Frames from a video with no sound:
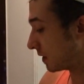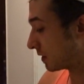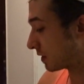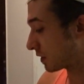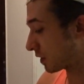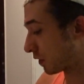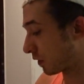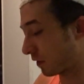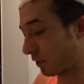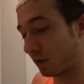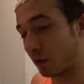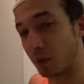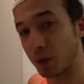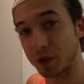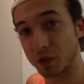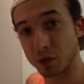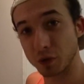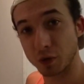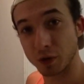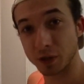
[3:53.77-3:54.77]
So if you
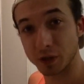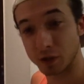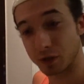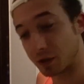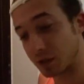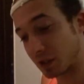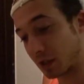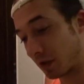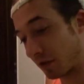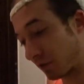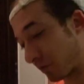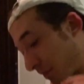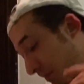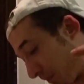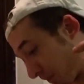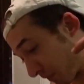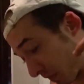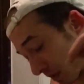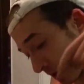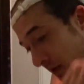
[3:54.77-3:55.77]
want to cook it yourself,
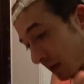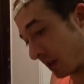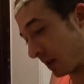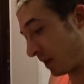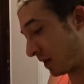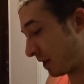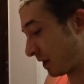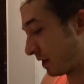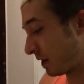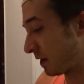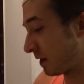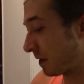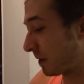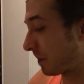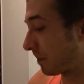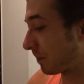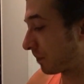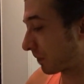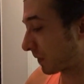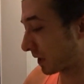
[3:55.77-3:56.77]

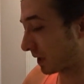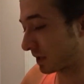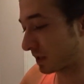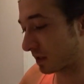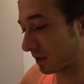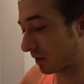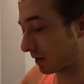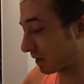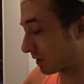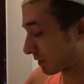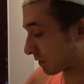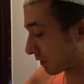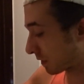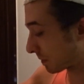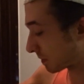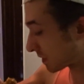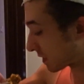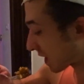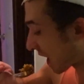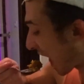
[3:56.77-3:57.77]
it's in the
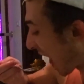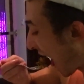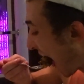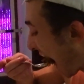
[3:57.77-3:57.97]
description.